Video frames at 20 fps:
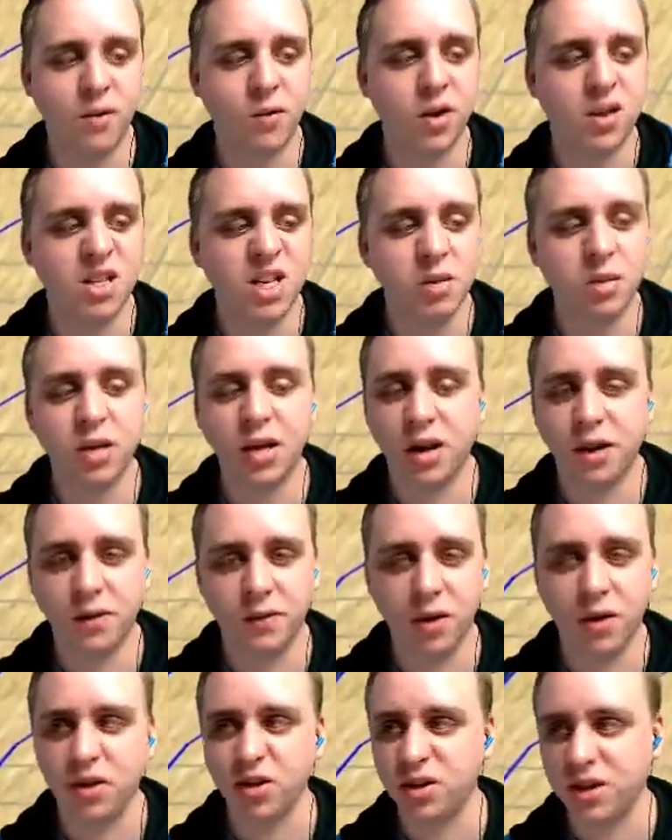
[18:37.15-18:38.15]
every team in the
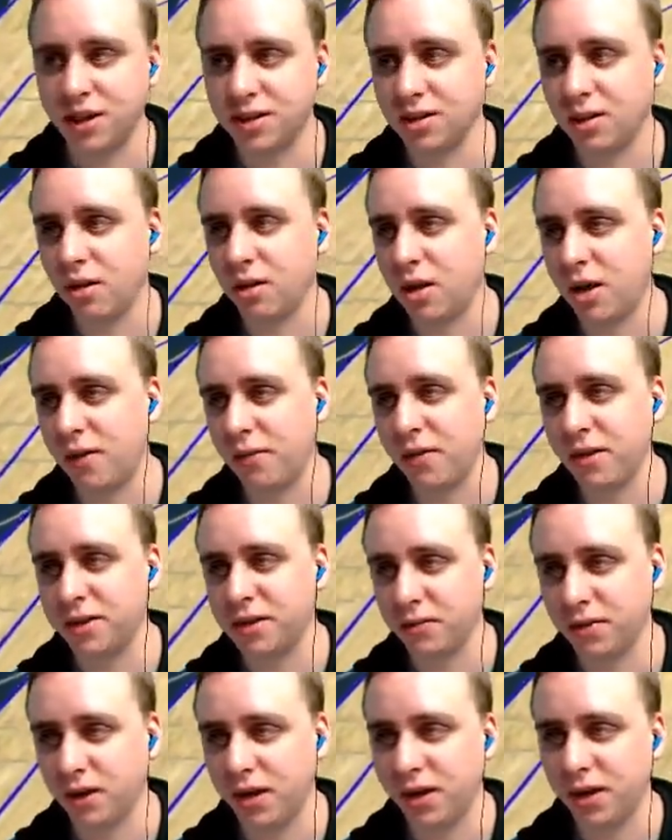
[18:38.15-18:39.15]
NFL needs a long
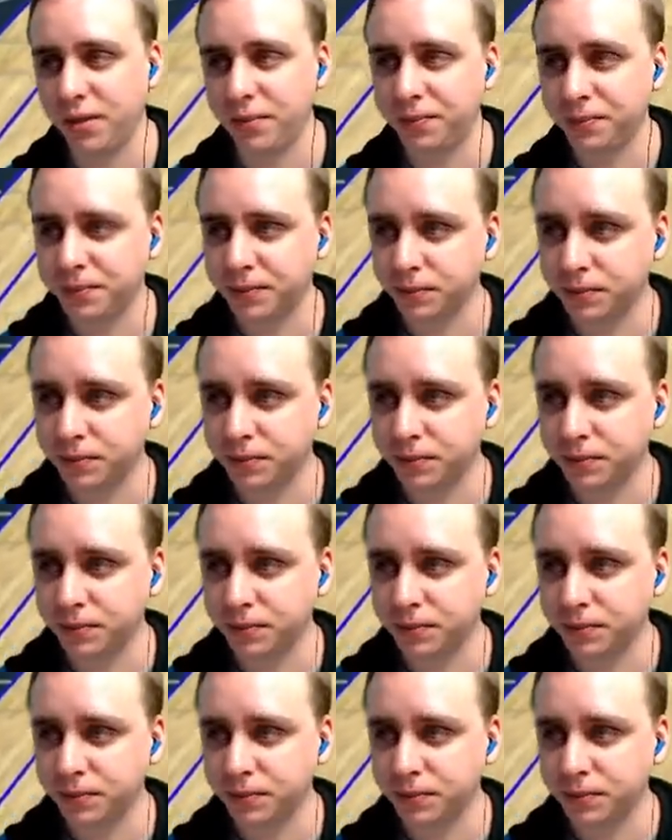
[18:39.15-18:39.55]
offensive line.